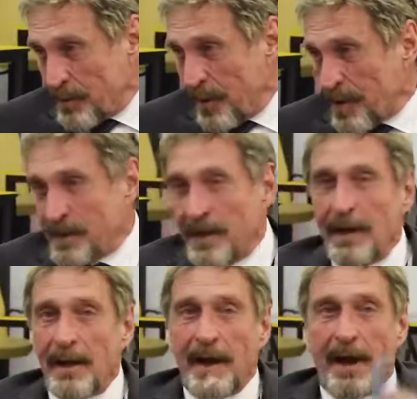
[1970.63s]
address
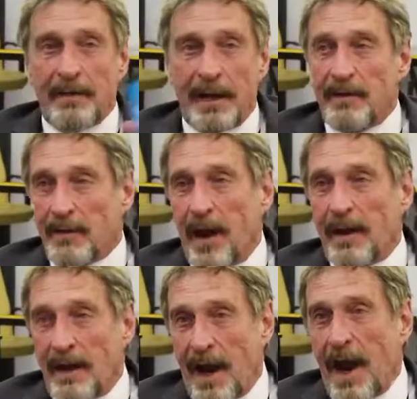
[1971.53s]
and
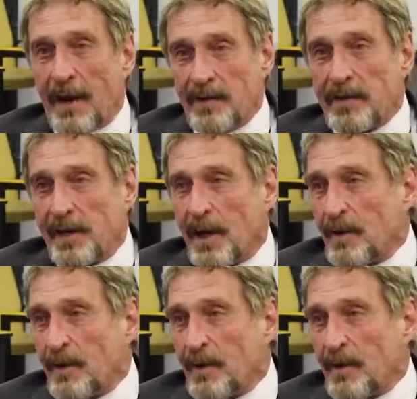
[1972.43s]
inviting hackers to